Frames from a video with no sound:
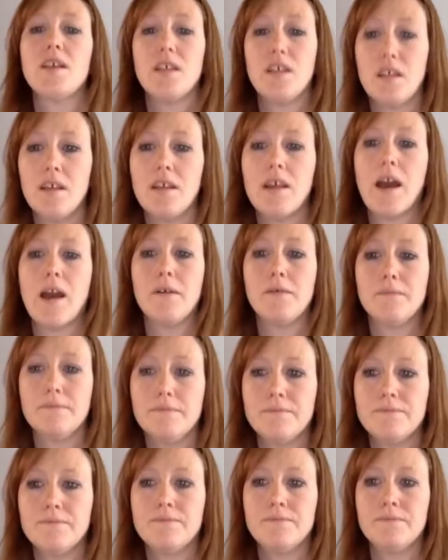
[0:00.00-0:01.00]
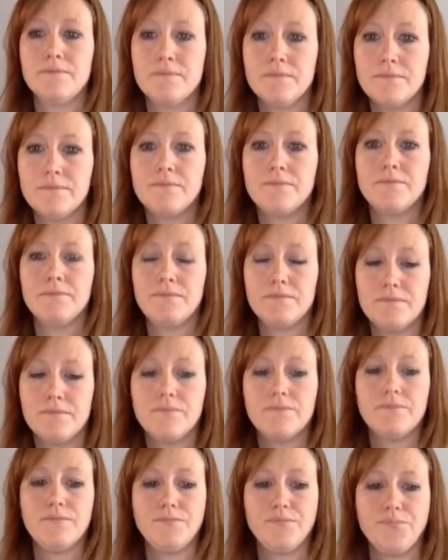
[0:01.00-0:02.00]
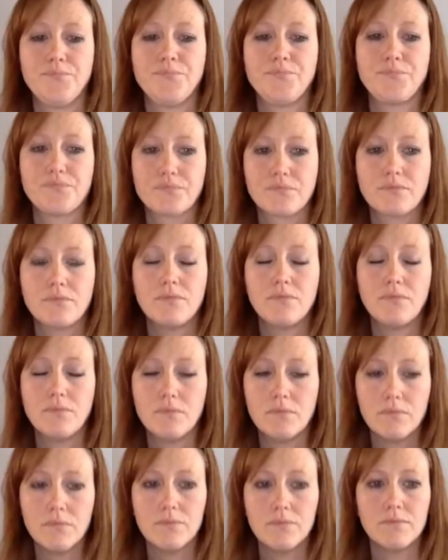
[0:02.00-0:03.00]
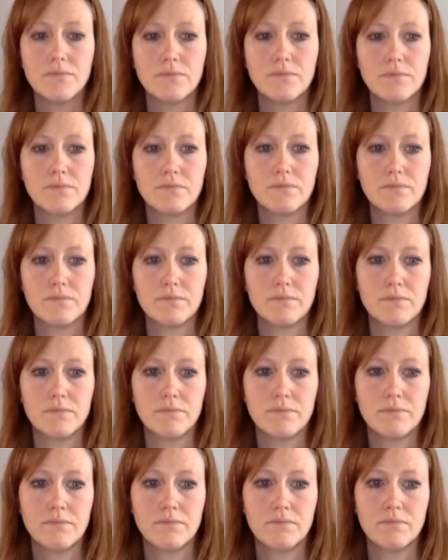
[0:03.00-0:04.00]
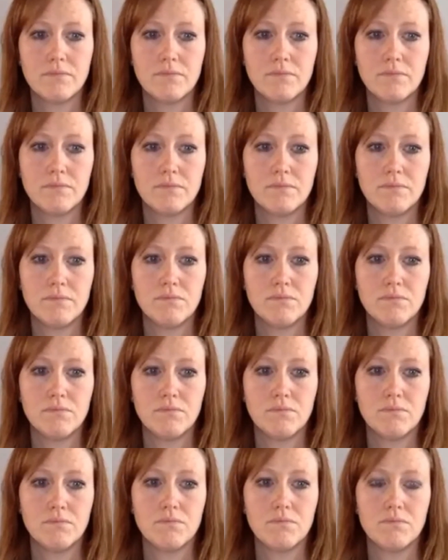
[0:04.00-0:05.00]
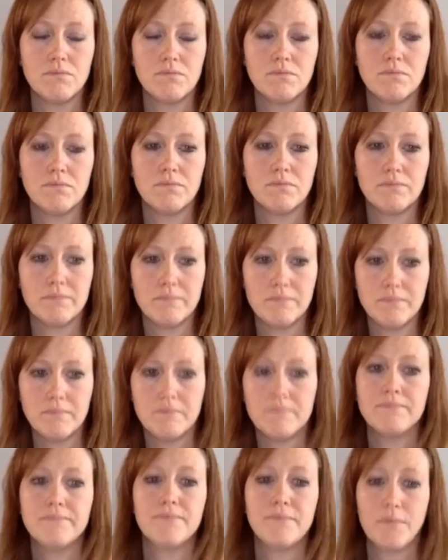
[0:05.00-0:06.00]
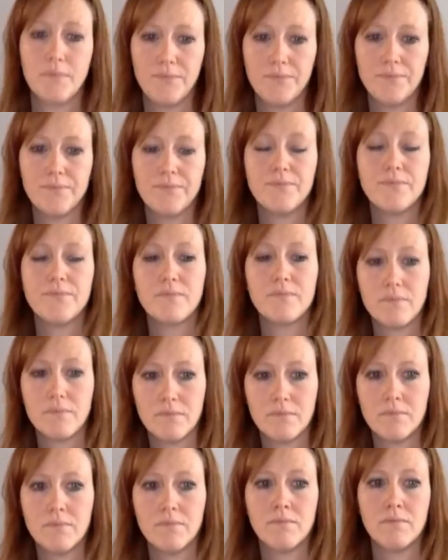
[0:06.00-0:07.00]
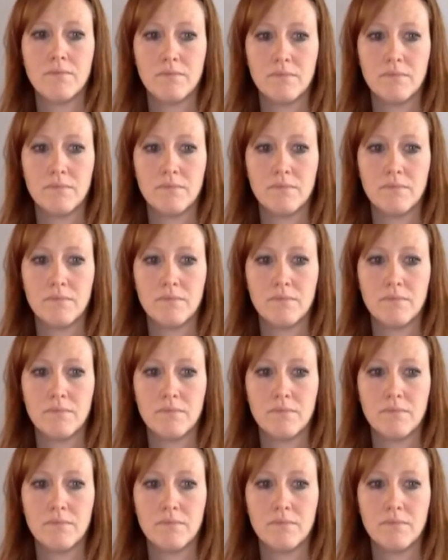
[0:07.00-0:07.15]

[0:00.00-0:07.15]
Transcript: (silent)